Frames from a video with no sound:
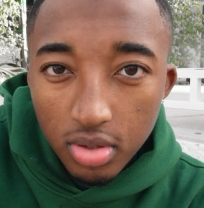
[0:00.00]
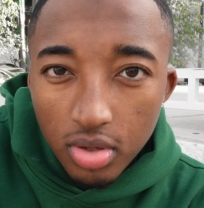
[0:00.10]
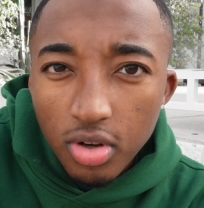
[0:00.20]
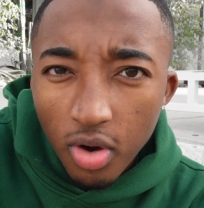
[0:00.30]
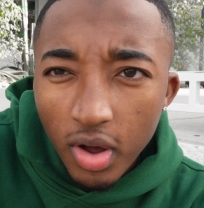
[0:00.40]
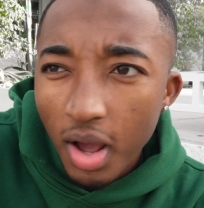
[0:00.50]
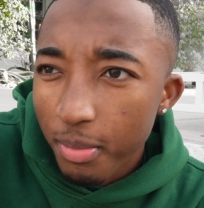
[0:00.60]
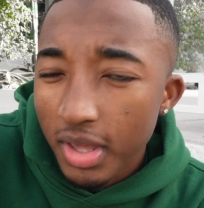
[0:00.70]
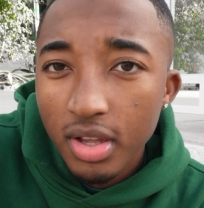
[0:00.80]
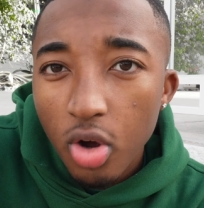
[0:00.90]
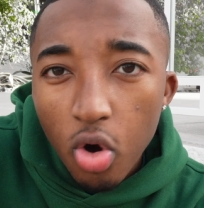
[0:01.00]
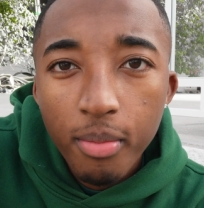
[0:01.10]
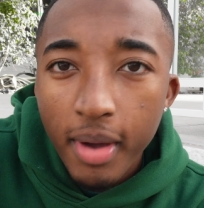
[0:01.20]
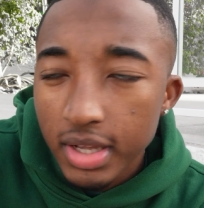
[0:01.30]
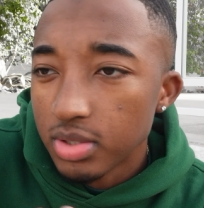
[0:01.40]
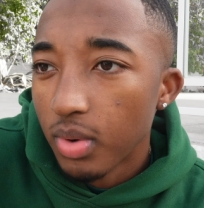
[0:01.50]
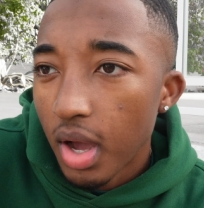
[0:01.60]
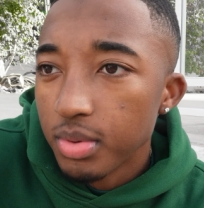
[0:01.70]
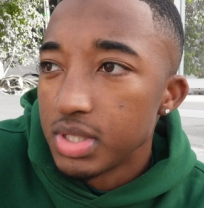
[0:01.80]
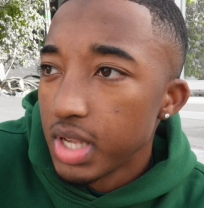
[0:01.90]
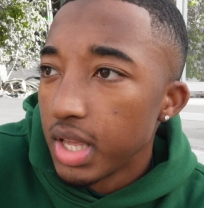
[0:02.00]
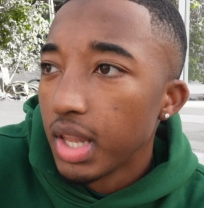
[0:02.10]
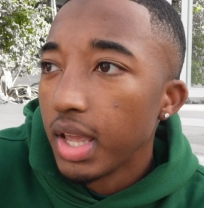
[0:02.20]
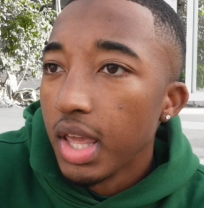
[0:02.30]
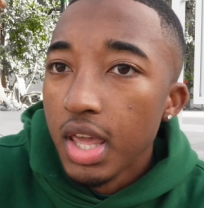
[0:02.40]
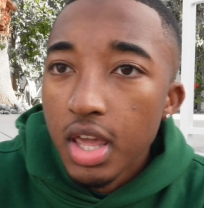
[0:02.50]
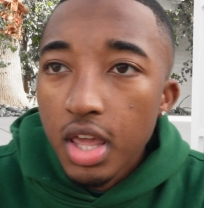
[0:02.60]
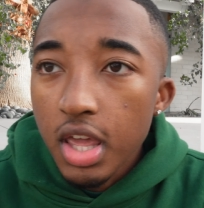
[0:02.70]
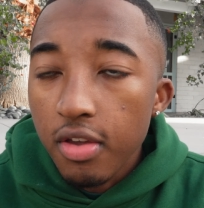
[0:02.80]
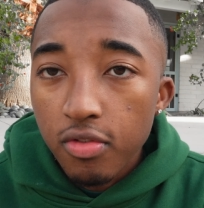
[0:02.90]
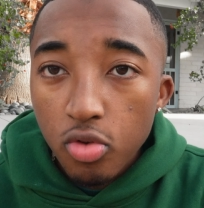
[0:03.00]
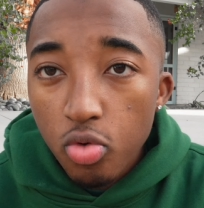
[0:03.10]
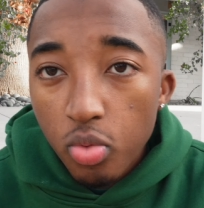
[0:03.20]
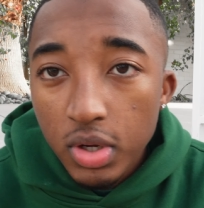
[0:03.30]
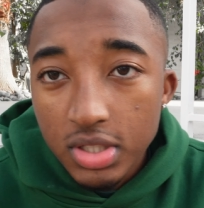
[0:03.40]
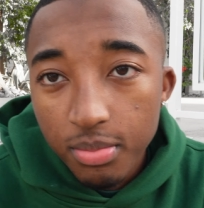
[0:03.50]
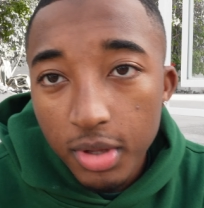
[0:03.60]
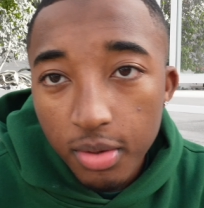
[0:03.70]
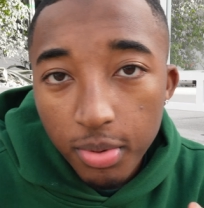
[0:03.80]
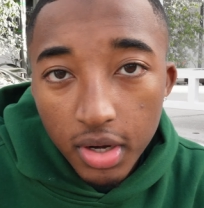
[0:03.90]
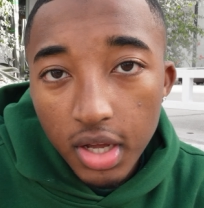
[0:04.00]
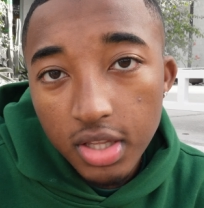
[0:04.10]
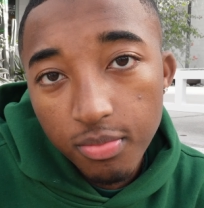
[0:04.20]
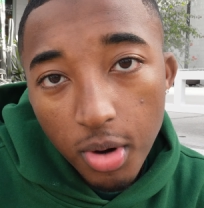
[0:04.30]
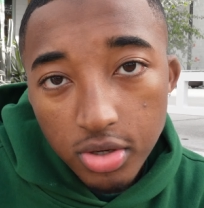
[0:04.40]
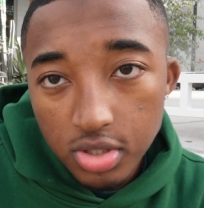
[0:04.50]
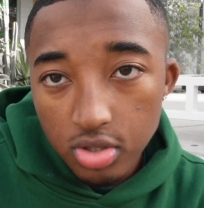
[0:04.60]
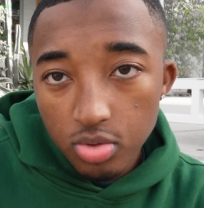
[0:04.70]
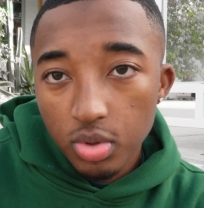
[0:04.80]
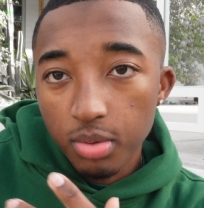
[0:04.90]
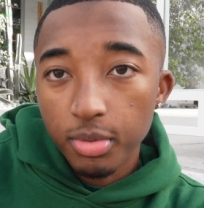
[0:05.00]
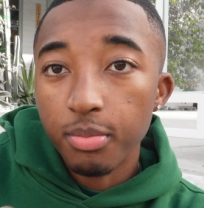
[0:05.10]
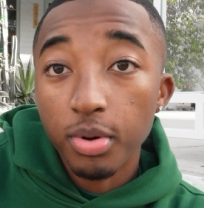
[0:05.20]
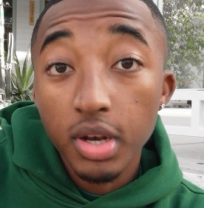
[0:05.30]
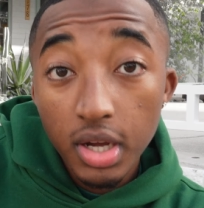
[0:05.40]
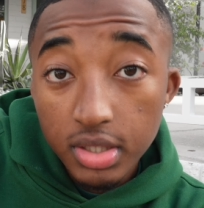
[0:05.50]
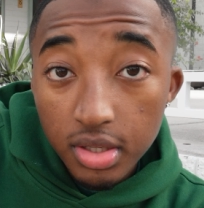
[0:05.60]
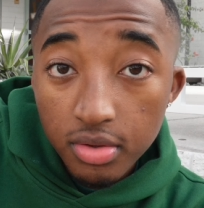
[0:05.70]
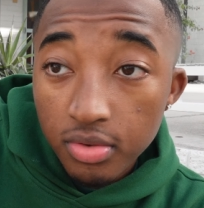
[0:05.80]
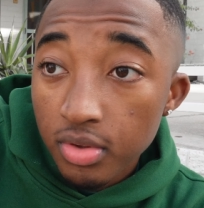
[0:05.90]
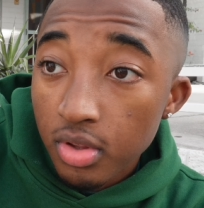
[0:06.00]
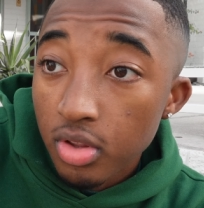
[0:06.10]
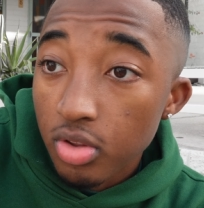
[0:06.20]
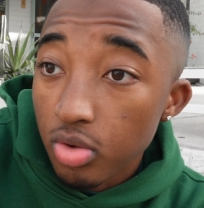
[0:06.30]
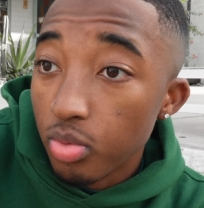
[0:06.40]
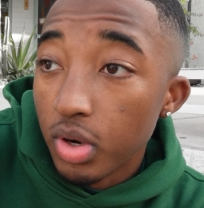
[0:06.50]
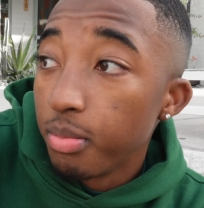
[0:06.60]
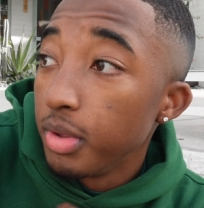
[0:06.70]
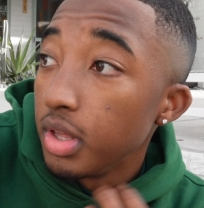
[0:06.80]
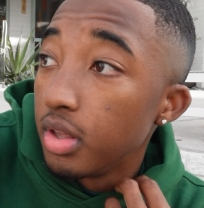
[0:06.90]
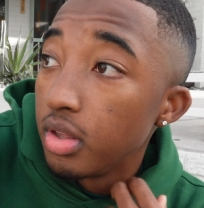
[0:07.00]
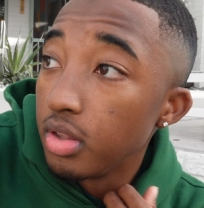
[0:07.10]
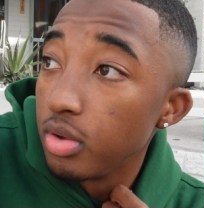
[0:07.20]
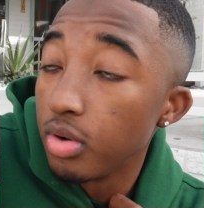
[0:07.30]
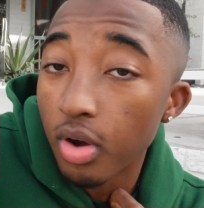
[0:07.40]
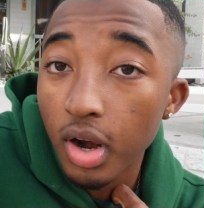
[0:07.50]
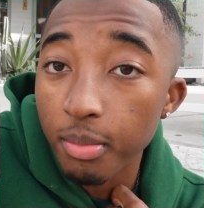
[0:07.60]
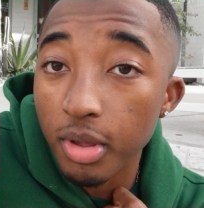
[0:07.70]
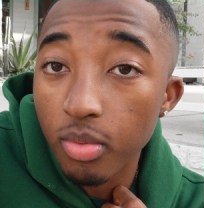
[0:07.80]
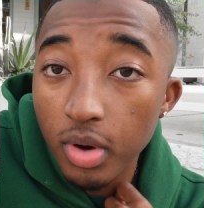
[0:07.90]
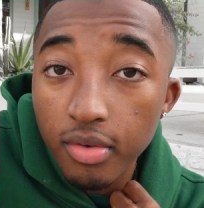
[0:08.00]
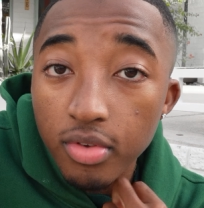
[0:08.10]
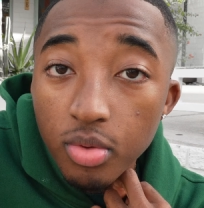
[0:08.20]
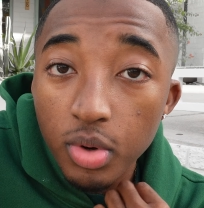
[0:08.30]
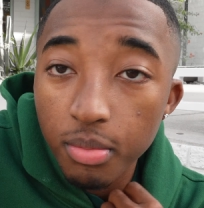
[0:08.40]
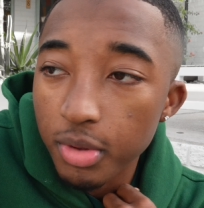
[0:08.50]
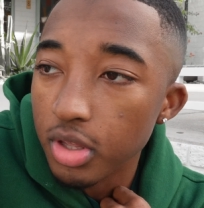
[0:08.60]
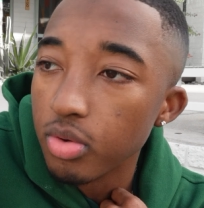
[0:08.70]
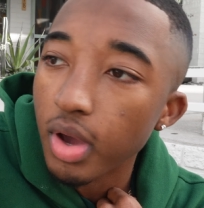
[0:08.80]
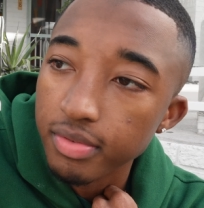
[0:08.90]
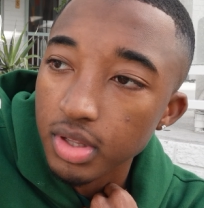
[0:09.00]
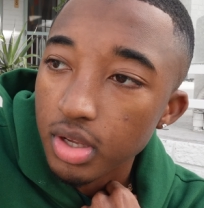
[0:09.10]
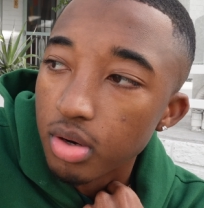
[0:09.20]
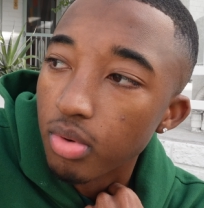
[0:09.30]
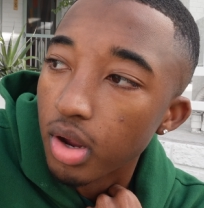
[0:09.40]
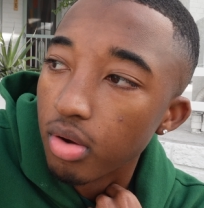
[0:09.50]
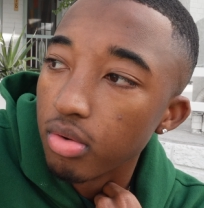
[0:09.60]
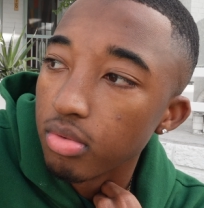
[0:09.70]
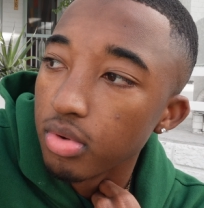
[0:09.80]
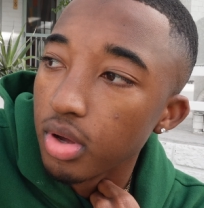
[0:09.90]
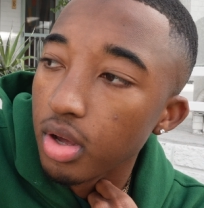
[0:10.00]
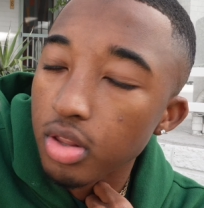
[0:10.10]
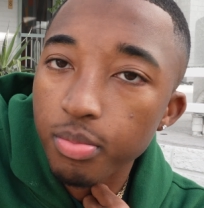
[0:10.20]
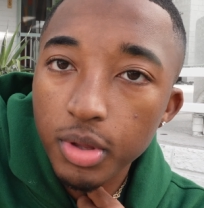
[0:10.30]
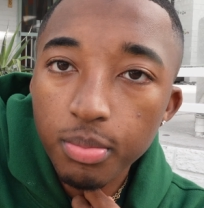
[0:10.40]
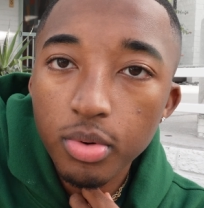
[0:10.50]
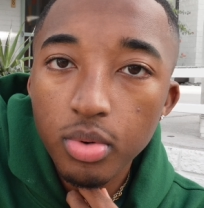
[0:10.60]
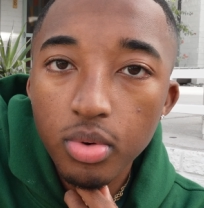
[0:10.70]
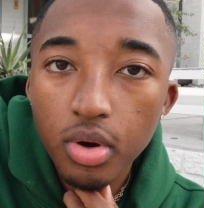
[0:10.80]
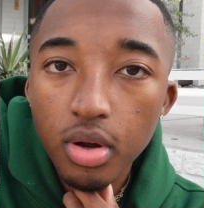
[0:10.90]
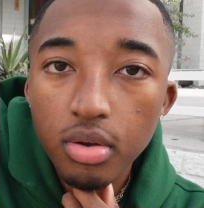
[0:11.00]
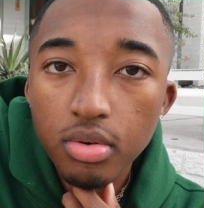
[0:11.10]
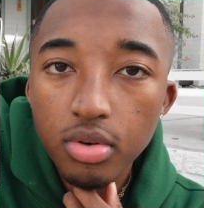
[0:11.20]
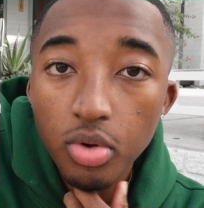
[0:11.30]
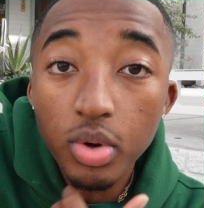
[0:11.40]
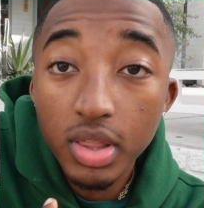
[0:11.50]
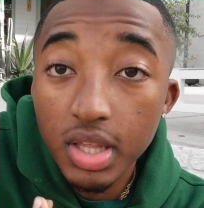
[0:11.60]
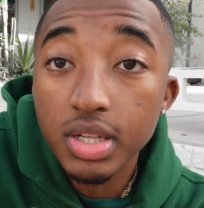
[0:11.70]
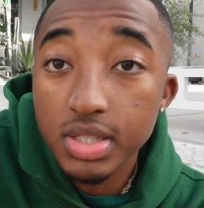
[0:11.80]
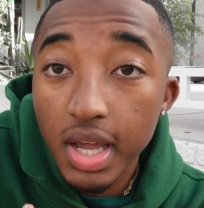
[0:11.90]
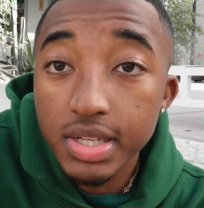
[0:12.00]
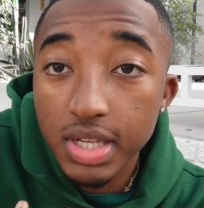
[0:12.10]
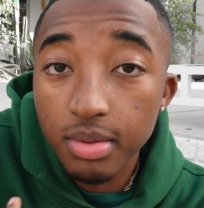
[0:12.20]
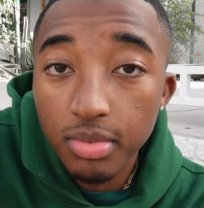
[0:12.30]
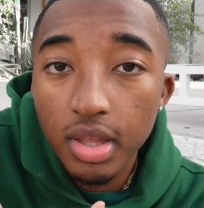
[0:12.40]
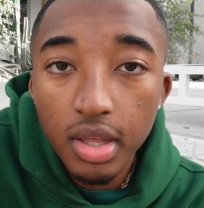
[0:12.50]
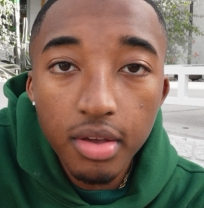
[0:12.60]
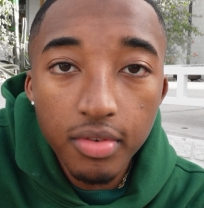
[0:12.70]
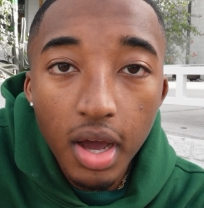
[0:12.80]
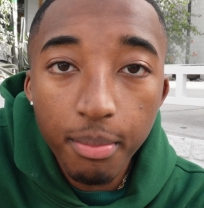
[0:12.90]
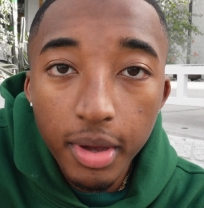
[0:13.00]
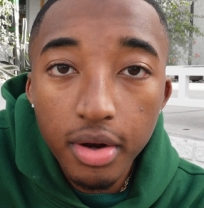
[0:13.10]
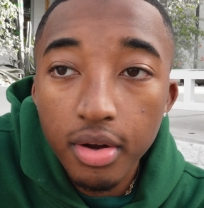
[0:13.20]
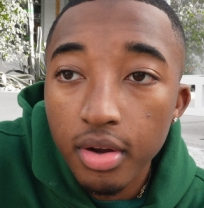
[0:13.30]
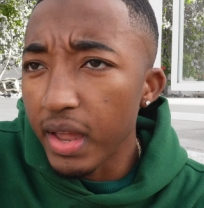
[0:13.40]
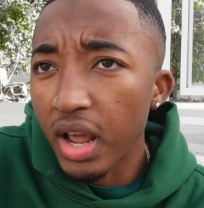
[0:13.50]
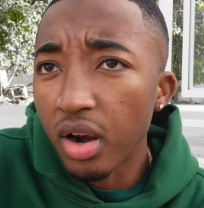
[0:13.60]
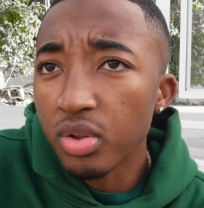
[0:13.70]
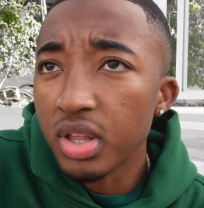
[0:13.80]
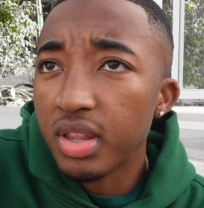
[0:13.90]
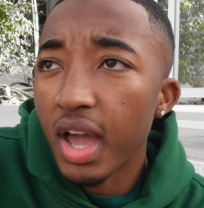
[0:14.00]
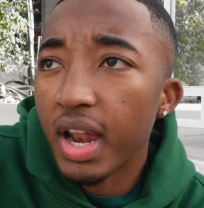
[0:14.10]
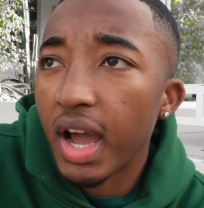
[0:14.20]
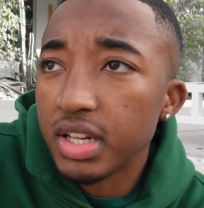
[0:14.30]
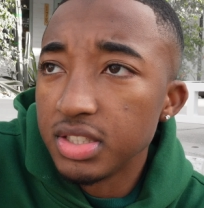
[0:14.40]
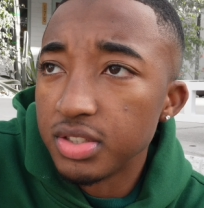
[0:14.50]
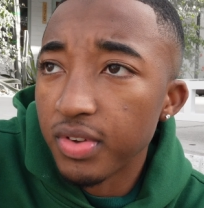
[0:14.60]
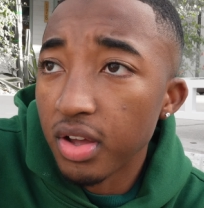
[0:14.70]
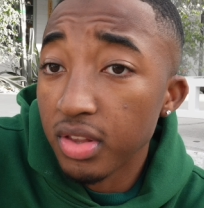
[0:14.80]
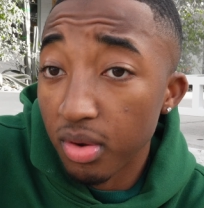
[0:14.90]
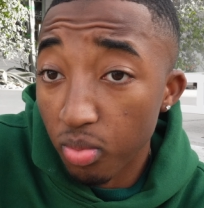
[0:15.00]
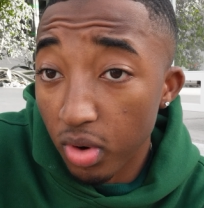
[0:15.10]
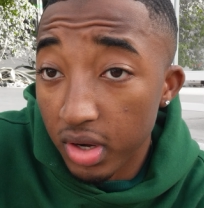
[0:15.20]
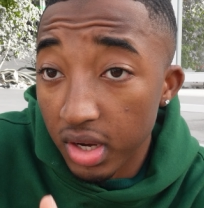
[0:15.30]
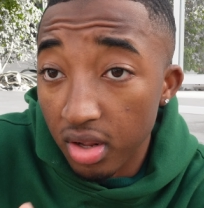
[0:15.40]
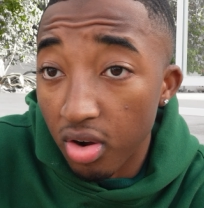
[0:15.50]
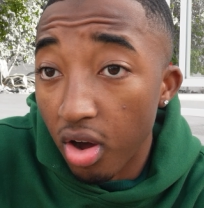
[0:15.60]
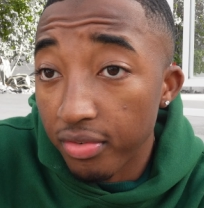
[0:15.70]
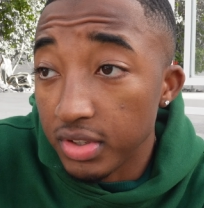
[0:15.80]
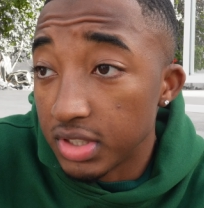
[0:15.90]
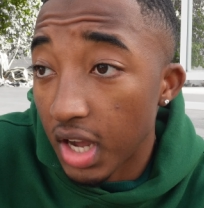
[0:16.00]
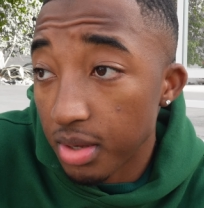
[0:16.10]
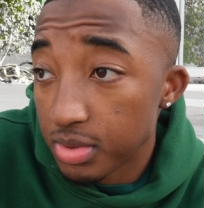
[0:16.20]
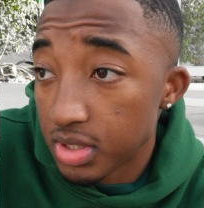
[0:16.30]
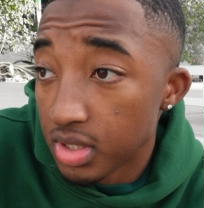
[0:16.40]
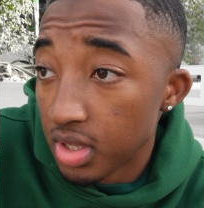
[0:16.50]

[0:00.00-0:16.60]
You know what I mean? Going back to what I was saying, like if you want to be a productive person, you want to be productive, you want to be, you know what I mean, whatever you want to be, you have to get around other people who are doing the exact same thing, if not better. Not only that, I just found that working in coffee shops